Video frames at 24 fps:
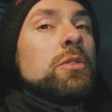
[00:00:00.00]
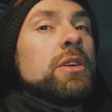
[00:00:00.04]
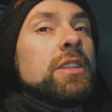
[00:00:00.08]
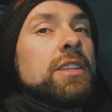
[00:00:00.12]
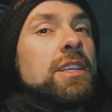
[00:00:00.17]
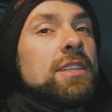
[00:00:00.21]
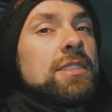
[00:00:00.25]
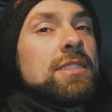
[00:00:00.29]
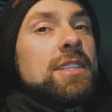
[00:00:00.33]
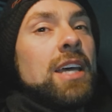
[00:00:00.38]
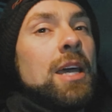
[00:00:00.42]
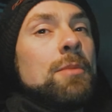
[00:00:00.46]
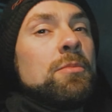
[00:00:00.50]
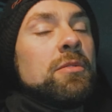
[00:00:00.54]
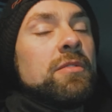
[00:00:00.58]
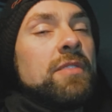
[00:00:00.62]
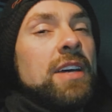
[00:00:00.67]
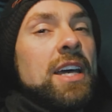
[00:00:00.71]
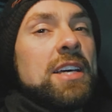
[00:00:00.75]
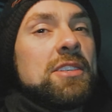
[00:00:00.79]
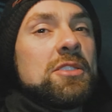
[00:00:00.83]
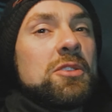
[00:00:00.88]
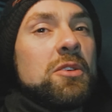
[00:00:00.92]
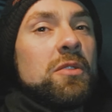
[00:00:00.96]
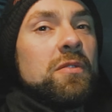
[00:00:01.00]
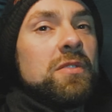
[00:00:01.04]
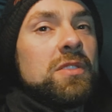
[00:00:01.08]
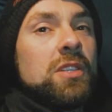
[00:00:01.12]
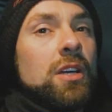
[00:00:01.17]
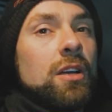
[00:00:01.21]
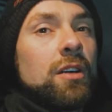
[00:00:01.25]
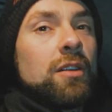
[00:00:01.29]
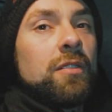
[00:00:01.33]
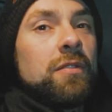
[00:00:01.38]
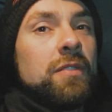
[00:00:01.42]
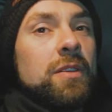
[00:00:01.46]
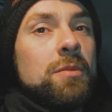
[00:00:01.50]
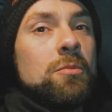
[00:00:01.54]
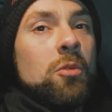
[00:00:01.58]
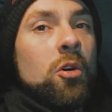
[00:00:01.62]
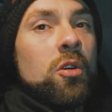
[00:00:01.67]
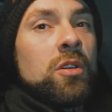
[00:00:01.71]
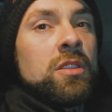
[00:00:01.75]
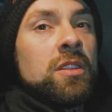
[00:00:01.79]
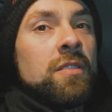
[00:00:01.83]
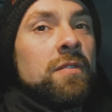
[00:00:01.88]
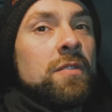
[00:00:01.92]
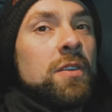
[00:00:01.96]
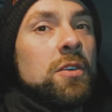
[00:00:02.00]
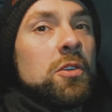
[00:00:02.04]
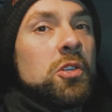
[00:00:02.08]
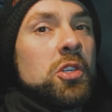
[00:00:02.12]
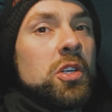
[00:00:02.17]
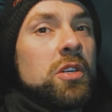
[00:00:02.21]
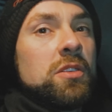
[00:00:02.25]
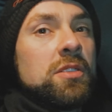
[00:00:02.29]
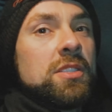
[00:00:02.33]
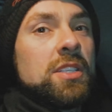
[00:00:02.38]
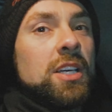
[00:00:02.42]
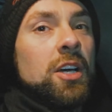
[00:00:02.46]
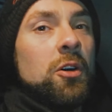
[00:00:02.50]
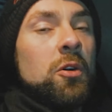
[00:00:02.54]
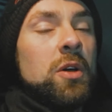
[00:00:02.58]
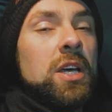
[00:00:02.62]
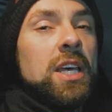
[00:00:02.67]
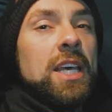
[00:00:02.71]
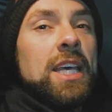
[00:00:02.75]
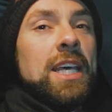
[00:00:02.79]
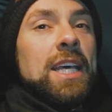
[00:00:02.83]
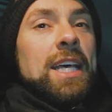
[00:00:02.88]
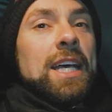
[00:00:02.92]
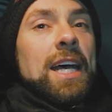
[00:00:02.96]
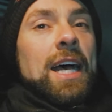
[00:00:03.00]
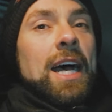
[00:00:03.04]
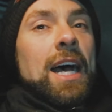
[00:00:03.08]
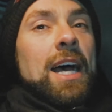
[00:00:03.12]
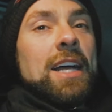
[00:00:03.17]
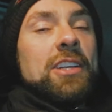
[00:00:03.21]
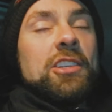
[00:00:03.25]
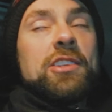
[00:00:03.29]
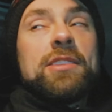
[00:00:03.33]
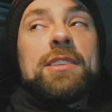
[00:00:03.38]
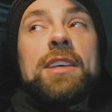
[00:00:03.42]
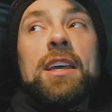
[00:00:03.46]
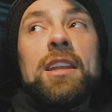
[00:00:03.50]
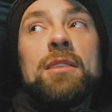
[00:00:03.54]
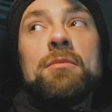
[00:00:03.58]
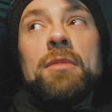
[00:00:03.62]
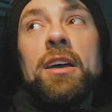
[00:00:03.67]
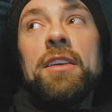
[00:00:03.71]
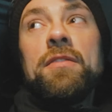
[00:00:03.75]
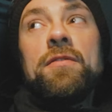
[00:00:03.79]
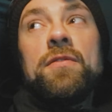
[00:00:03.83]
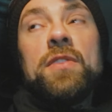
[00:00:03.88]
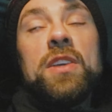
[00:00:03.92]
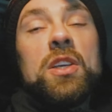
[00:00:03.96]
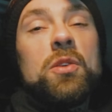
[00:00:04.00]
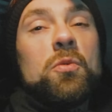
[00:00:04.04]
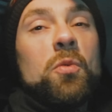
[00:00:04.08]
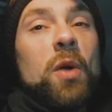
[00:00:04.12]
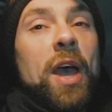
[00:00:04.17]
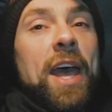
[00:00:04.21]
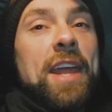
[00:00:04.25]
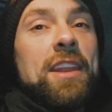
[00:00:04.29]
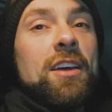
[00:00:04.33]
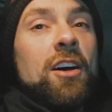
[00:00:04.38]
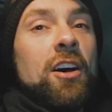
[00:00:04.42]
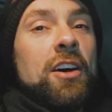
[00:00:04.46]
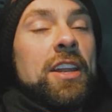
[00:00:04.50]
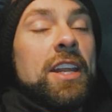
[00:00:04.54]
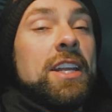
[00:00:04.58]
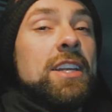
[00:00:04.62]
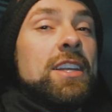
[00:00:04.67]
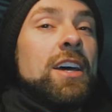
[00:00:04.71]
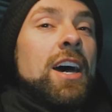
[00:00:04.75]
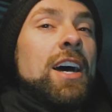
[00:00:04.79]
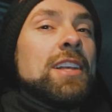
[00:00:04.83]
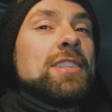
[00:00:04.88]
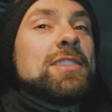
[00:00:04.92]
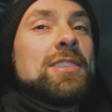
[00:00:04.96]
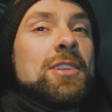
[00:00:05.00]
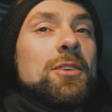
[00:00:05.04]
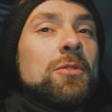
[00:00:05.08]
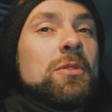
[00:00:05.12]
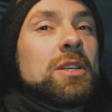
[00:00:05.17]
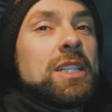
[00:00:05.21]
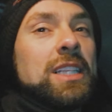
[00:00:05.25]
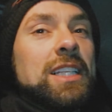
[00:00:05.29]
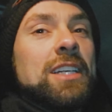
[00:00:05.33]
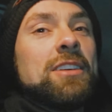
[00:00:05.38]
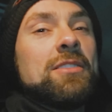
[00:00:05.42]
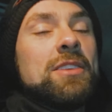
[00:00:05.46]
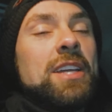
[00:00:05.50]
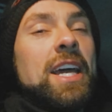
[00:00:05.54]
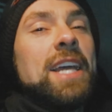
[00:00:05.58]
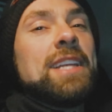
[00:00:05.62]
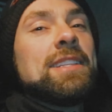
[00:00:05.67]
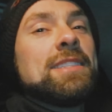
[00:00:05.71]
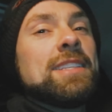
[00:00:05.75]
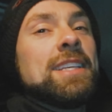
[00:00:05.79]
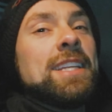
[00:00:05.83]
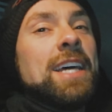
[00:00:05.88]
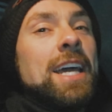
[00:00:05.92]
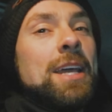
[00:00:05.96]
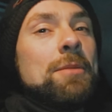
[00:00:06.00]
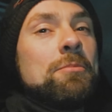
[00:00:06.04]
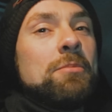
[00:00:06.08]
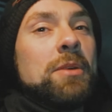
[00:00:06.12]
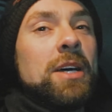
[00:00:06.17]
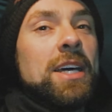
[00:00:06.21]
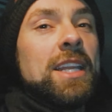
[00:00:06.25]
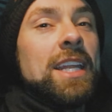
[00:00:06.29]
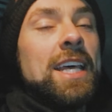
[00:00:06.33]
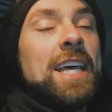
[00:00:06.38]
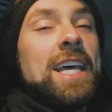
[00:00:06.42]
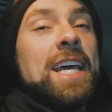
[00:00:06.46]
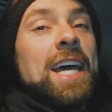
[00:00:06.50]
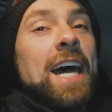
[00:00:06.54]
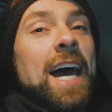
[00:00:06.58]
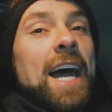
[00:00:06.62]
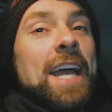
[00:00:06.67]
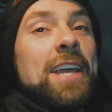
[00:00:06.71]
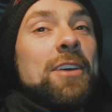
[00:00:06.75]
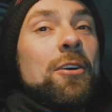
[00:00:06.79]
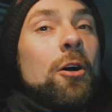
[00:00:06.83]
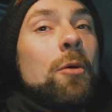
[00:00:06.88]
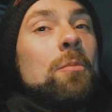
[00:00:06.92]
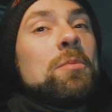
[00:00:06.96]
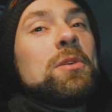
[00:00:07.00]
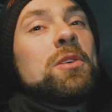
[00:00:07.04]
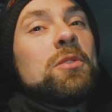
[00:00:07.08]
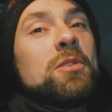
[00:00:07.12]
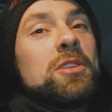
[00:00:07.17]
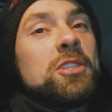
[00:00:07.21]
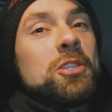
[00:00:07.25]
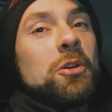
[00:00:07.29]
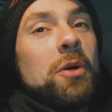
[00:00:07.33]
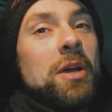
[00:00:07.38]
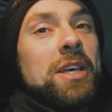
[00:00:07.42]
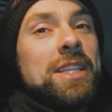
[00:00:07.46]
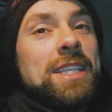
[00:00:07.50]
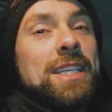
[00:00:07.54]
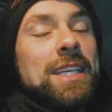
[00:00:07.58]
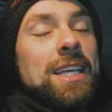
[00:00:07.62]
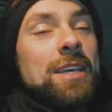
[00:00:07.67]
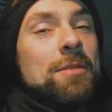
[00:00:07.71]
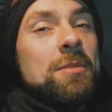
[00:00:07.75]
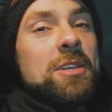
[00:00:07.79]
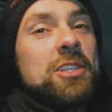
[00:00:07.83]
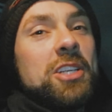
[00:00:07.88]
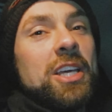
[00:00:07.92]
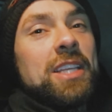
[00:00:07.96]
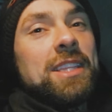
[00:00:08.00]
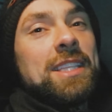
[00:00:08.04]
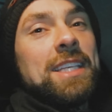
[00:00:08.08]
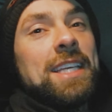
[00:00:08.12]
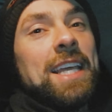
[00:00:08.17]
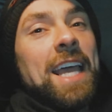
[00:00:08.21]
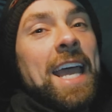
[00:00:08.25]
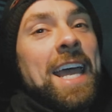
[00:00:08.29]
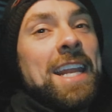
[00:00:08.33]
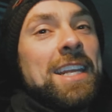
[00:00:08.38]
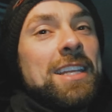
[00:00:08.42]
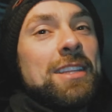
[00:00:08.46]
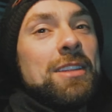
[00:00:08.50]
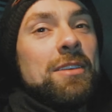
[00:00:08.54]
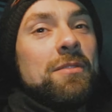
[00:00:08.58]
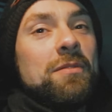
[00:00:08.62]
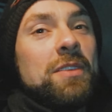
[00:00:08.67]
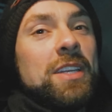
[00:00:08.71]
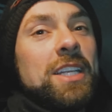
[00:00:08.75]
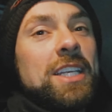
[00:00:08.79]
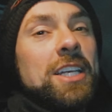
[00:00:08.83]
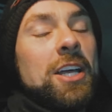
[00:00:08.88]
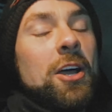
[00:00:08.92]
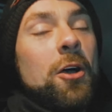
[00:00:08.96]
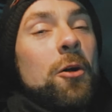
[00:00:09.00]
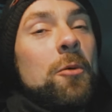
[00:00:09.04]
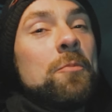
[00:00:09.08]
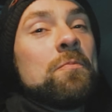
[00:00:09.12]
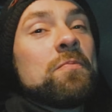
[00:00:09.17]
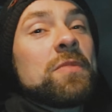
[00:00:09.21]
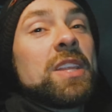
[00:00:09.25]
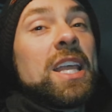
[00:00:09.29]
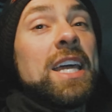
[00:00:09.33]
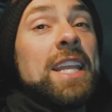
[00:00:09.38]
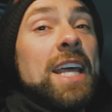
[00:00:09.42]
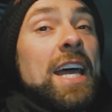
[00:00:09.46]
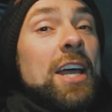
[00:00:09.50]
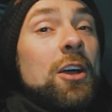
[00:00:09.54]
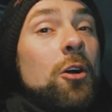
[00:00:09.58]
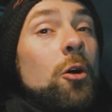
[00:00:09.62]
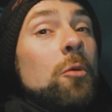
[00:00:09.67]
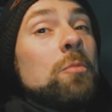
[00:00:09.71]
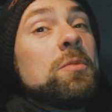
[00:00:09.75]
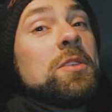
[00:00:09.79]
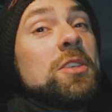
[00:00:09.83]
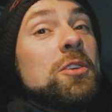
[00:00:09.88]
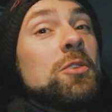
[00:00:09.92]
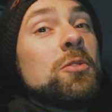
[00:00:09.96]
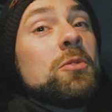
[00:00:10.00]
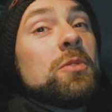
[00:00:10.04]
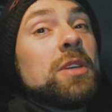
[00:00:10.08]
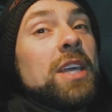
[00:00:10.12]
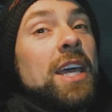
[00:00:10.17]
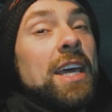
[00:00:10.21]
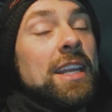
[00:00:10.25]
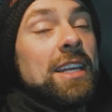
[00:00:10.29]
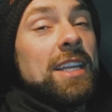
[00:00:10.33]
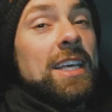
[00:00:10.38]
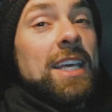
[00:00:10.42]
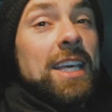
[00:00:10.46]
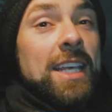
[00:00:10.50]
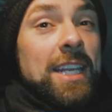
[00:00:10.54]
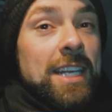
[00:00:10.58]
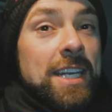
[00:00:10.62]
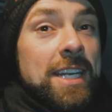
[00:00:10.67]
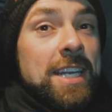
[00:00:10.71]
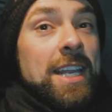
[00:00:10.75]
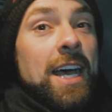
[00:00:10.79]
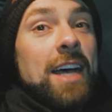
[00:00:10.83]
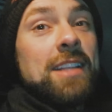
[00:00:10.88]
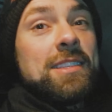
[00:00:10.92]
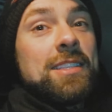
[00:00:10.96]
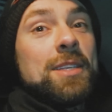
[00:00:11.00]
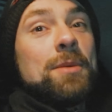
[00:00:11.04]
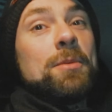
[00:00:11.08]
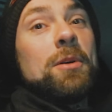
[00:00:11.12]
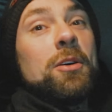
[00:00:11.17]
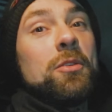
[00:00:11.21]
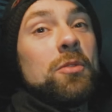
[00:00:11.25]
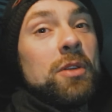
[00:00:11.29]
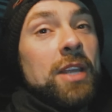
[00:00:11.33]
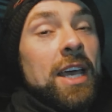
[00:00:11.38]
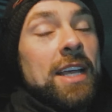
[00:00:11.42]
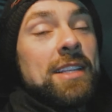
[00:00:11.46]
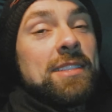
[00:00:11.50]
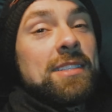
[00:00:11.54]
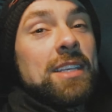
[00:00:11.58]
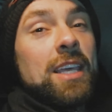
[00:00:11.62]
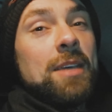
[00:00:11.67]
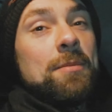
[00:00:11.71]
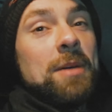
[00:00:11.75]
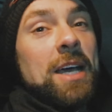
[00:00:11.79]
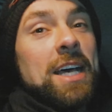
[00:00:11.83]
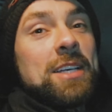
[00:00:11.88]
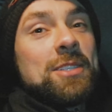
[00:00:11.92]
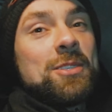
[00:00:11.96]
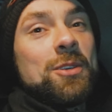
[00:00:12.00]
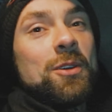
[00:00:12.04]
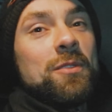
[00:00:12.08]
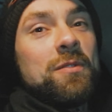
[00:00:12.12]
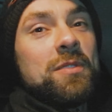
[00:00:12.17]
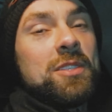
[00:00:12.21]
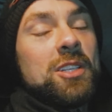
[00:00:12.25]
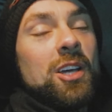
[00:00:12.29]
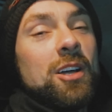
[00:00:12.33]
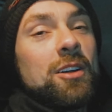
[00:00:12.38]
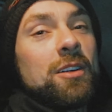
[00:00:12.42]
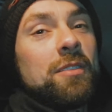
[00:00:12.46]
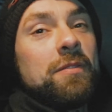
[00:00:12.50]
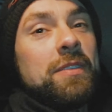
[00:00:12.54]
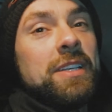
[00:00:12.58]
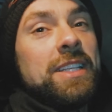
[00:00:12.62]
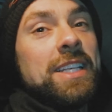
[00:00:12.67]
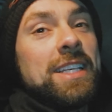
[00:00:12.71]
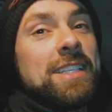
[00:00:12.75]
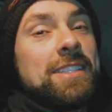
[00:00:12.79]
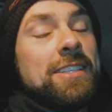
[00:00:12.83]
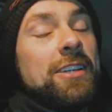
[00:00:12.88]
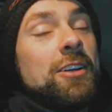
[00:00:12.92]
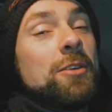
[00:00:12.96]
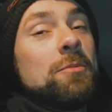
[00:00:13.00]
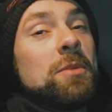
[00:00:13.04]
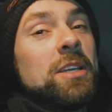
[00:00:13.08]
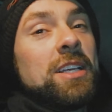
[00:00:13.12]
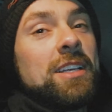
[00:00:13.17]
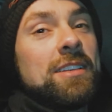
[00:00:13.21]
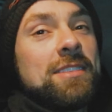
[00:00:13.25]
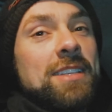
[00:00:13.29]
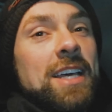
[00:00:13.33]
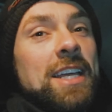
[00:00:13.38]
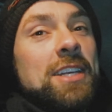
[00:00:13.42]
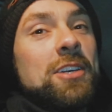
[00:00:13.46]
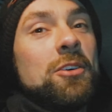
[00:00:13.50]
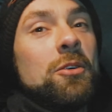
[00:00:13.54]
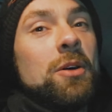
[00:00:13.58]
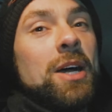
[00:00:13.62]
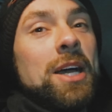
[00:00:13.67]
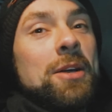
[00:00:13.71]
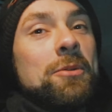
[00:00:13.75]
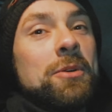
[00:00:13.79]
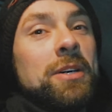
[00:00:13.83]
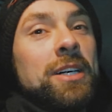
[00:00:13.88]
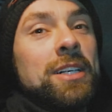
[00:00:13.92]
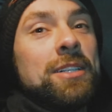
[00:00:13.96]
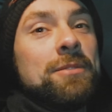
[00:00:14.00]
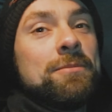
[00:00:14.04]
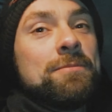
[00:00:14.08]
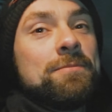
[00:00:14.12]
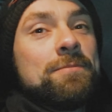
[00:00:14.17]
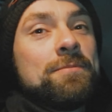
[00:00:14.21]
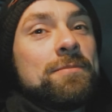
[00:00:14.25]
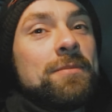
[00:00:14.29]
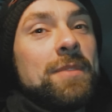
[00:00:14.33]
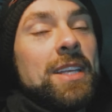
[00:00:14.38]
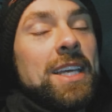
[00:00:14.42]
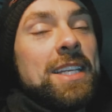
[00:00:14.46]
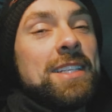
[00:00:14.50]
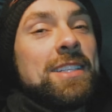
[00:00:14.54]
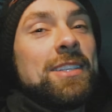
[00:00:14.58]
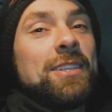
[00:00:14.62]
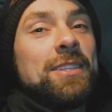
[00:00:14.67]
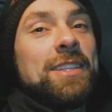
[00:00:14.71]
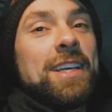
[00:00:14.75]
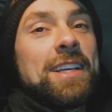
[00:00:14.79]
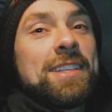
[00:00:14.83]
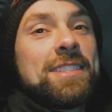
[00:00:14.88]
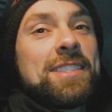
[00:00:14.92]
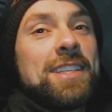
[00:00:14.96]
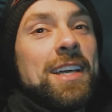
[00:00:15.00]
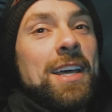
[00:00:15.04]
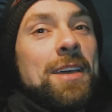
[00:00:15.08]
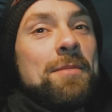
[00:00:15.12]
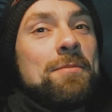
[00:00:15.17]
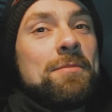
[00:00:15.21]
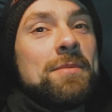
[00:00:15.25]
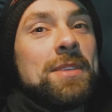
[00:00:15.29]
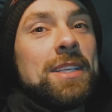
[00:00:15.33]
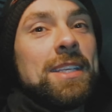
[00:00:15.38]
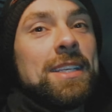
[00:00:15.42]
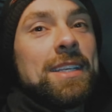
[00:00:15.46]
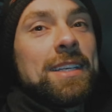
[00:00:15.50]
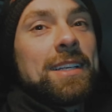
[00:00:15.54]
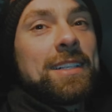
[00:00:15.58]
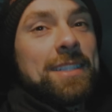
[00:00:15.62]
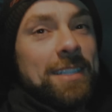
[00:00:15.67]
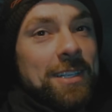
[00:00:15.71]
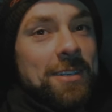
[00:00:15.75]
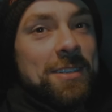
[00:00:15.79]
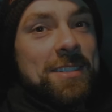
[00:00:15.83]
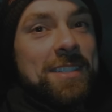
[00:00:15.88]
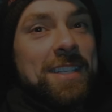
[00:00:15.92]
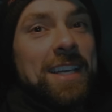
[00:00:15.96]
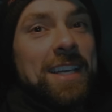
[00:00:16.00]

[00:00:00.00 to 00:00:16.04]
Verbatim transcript: doing this type of astrophotography more in the future. So uh, just getting my feet wet on a not so clear night tonight, but I hope you enjoy the image at the end of the video and I hope you get nuts about nightscape astrophotography this year because I know I will. Until next time, clear